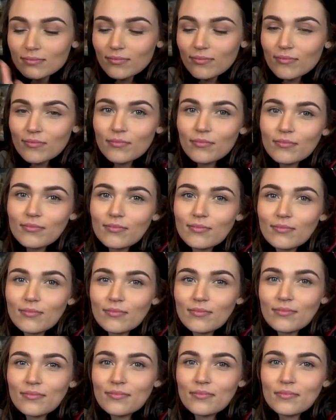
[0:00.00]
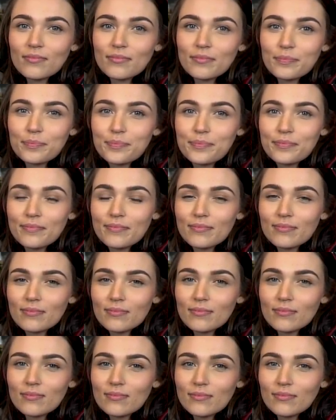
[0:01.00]

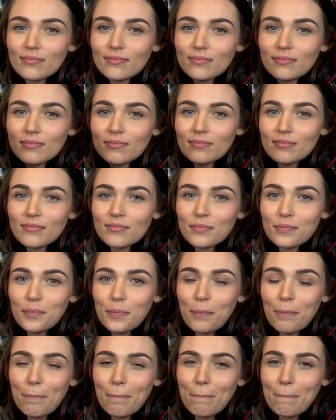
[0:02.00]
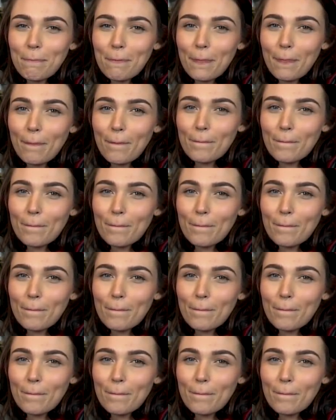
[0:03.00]
(not speaking)